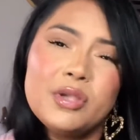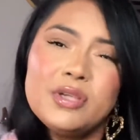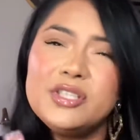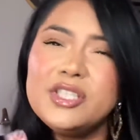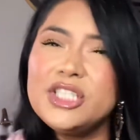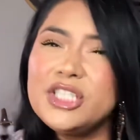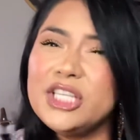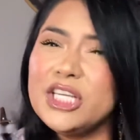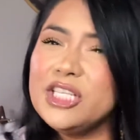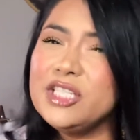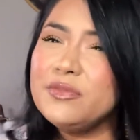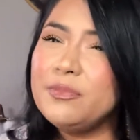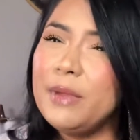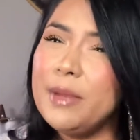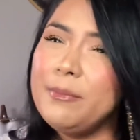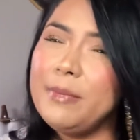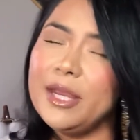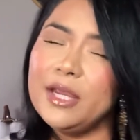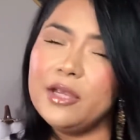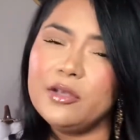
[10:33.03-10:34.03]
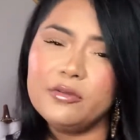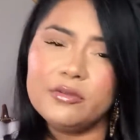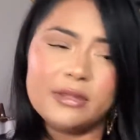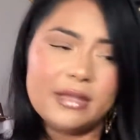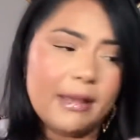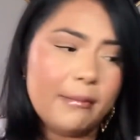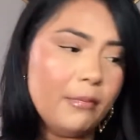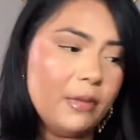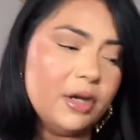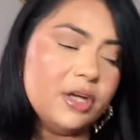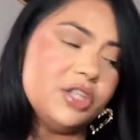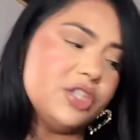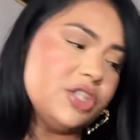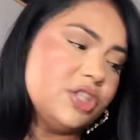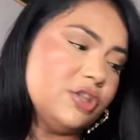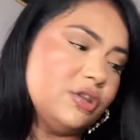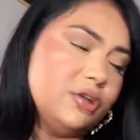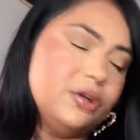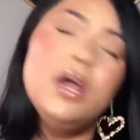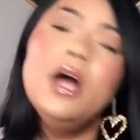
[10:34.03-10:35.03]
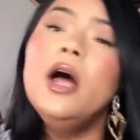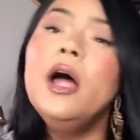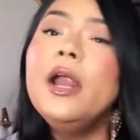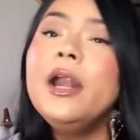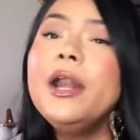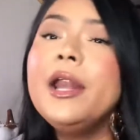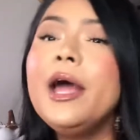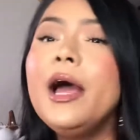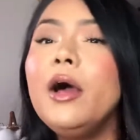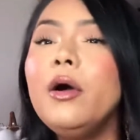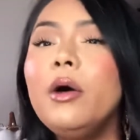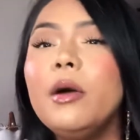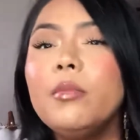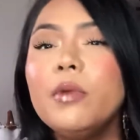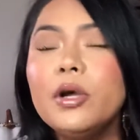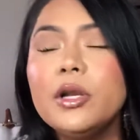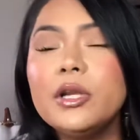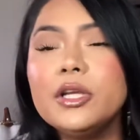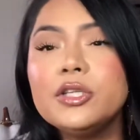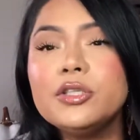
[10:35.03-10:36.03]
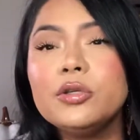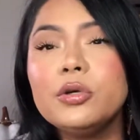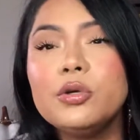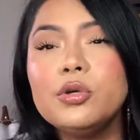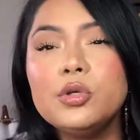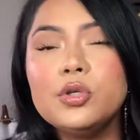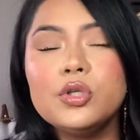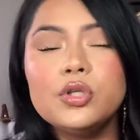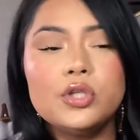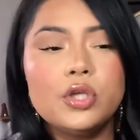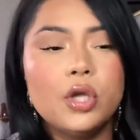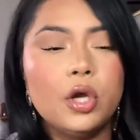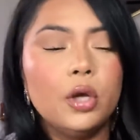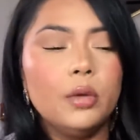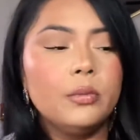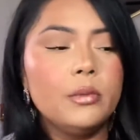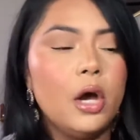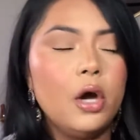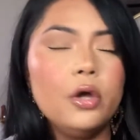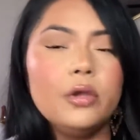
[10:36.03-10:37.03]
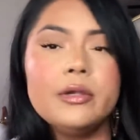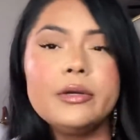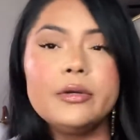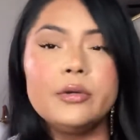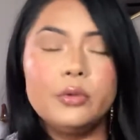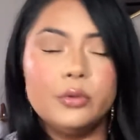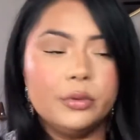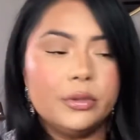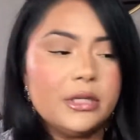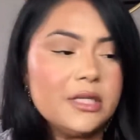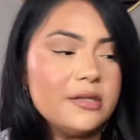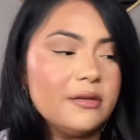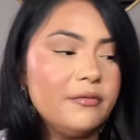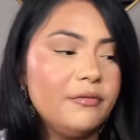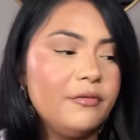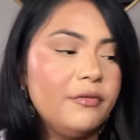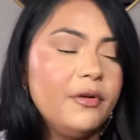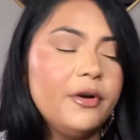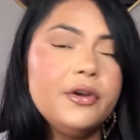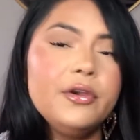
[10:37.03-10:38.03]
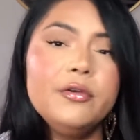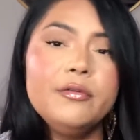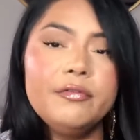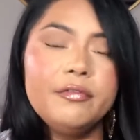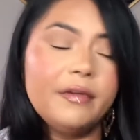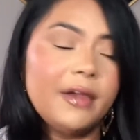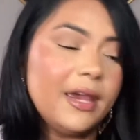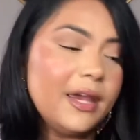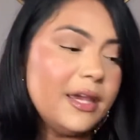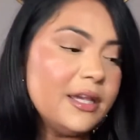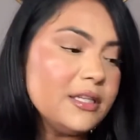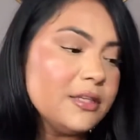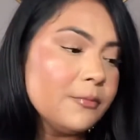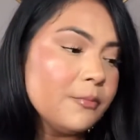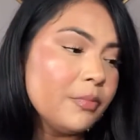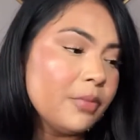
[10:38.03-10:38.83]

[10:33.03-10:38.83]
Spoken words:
change my makeup that much. So now I'm gonna show you some other goodies for your face,